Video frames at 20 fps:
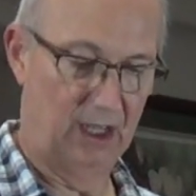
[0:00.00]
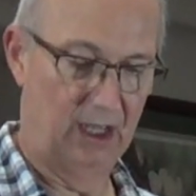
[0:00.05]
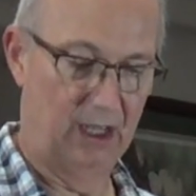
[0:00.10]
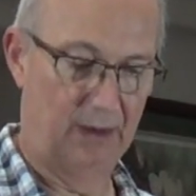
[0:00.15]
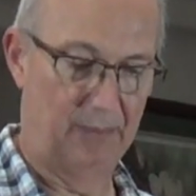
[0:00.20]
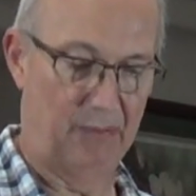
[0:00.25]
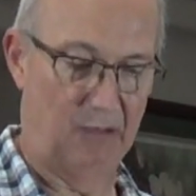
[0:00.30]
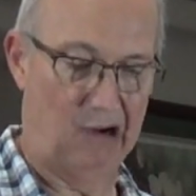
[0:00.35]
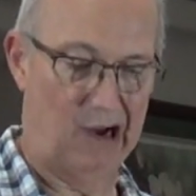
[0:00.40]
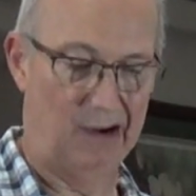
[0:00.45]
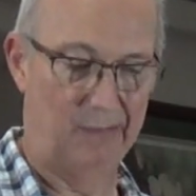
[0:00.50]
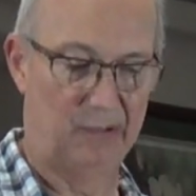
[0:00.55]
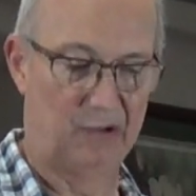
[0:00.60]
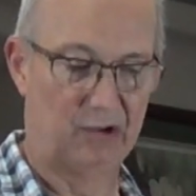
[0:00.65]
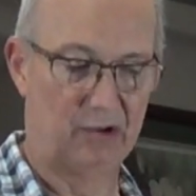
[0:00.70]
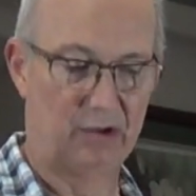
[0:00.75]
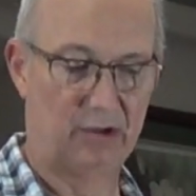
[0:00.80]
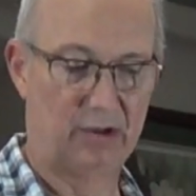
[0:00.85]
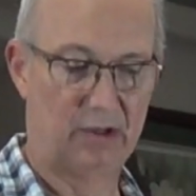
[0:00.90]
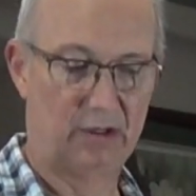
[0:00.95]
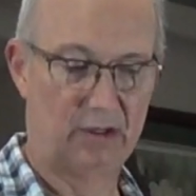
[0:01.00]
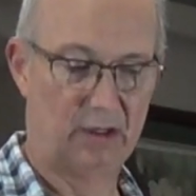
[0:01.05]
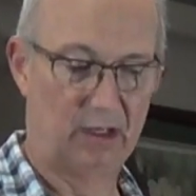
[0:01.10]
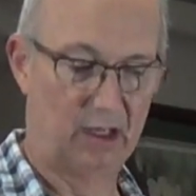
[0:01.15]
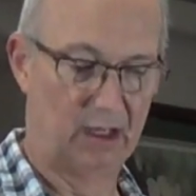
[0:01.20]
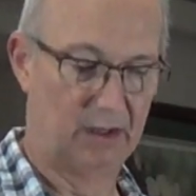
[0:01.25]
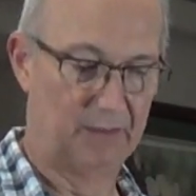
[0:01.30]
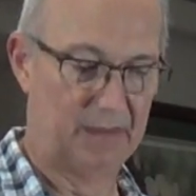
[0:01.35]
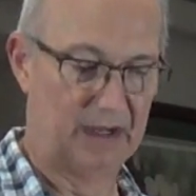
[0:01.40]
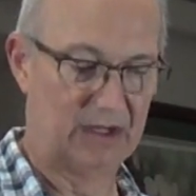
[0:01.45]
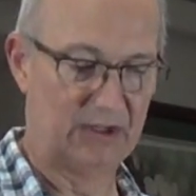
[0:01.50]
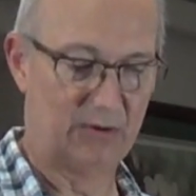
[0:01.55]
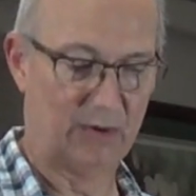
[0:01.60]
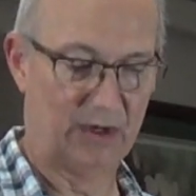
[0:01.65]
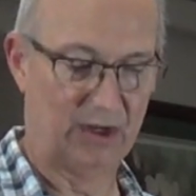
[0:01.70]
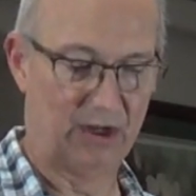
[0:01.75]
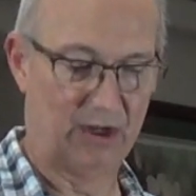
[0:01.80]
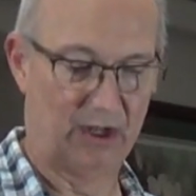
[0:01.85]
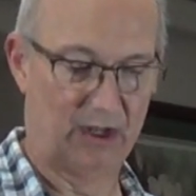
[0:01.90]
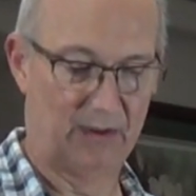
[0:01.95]
a proper
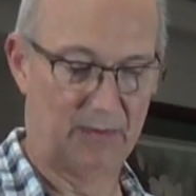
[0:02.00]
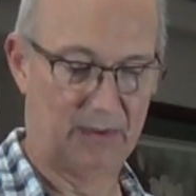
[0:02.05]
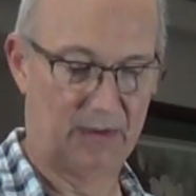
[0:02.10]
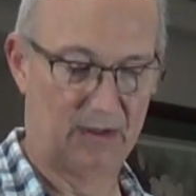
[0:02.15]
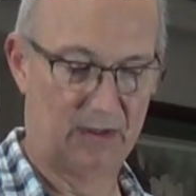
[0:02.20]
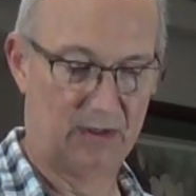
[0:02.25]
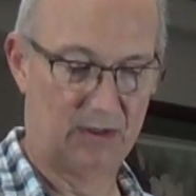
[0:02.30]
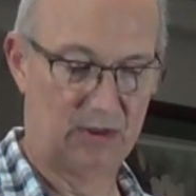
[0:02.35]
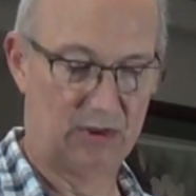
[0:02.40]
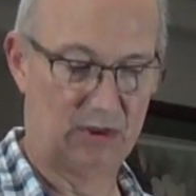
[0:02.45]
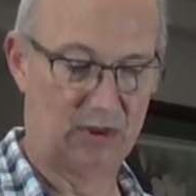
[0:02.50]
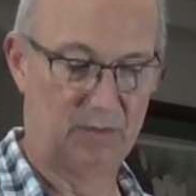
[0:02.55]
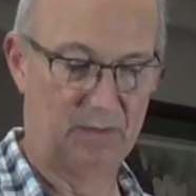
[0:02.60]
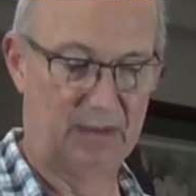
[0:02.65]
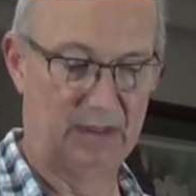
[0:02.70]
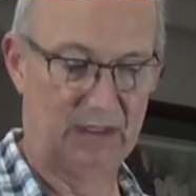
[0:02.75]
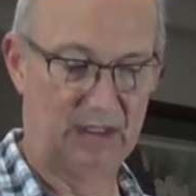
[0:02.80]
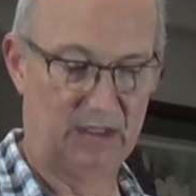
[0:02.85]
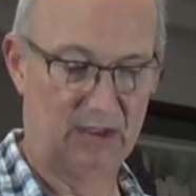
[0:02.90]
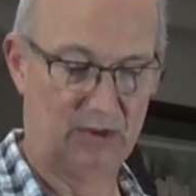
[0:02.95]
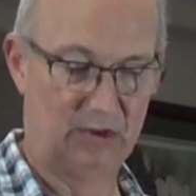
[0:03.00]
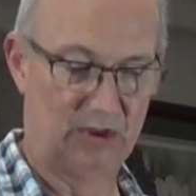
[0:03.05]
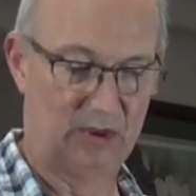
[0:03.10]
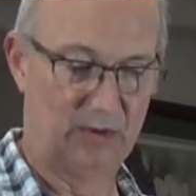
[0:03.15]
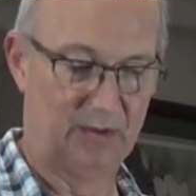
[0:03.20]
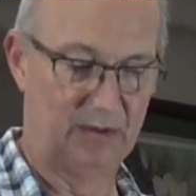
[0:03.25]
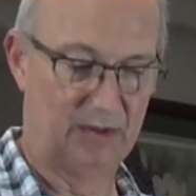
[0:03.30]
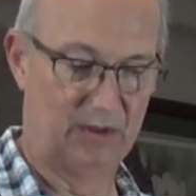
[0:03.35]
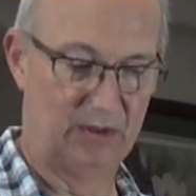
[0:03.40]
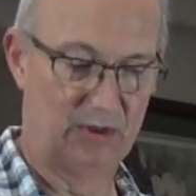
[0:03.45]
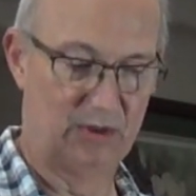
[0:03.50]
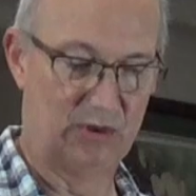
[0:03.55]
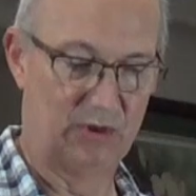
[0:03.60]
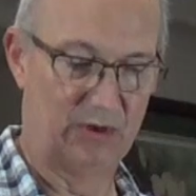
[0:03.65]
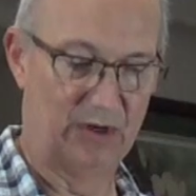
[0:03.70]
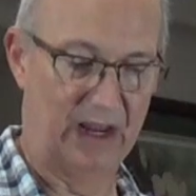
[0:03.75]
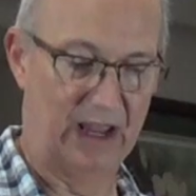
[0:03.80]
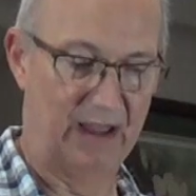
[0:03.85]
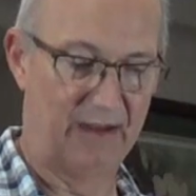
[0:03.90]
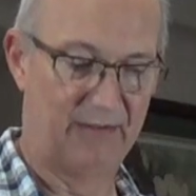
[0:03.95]
measuring cup should be, you
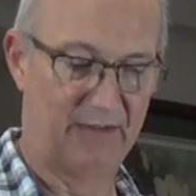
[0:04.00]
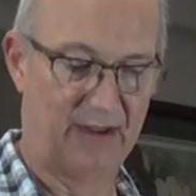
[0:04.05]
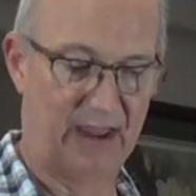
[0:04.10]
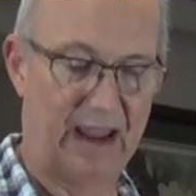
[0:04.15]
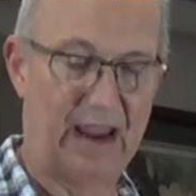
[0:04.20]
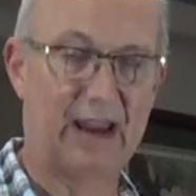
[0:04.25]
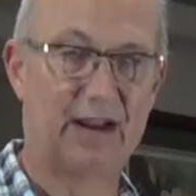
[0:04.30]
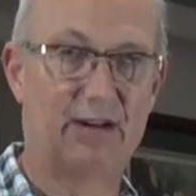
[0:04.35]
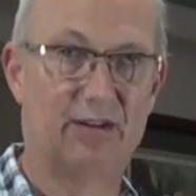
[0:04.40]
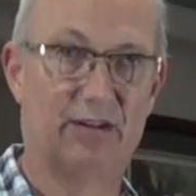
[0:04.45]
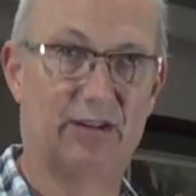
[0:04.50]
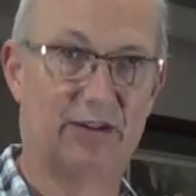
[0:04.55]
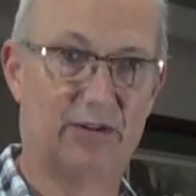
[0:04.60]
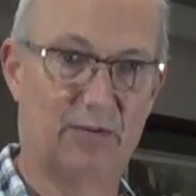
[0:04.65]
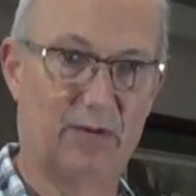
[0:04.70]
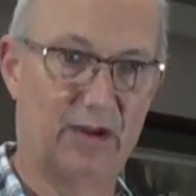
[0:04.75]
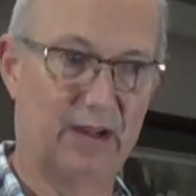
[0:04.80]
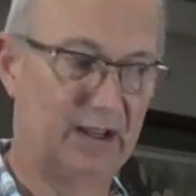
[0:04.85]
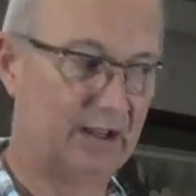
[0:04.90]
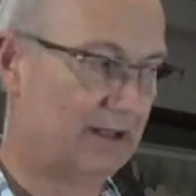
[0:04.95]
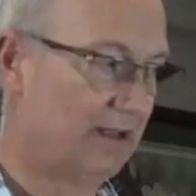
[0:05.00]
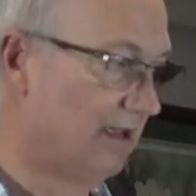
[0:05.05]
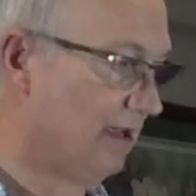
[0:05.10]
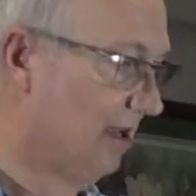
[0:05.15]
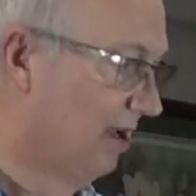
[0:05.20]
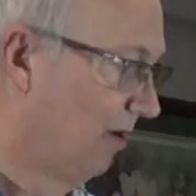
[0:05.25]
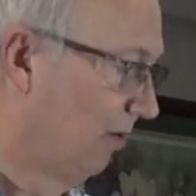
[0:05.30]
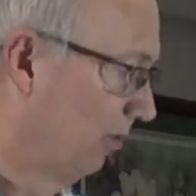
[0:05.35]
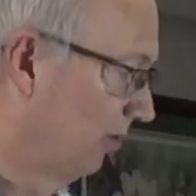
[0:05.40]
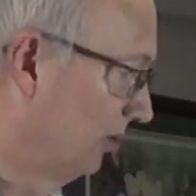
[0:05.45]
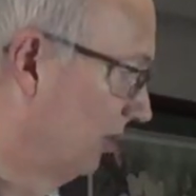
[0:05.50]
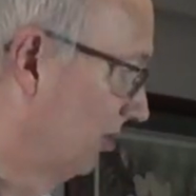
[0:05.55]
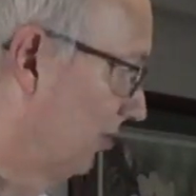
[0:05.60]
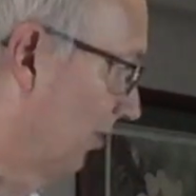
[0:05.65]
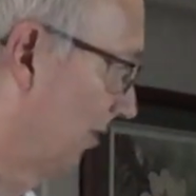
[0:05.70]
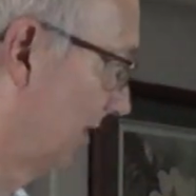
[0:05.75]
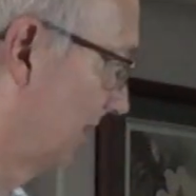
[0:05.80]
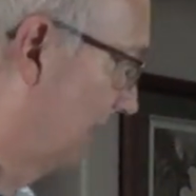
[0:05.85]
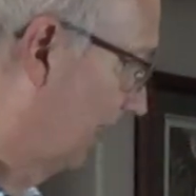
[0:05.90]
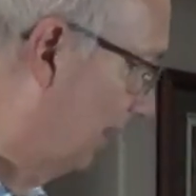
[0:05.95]
shouldn't have a handle in the way. When you're
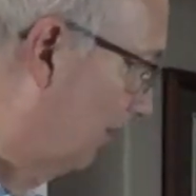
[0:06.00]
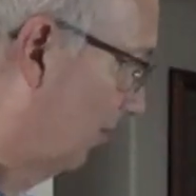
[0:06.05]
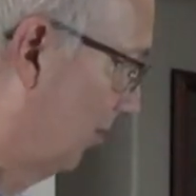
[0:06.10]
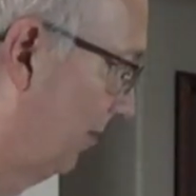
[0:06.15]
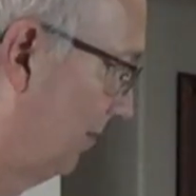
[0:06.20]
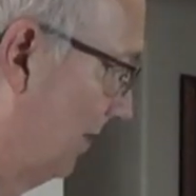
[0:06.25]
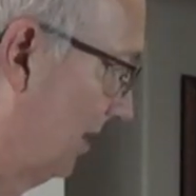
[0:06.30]
doing liquid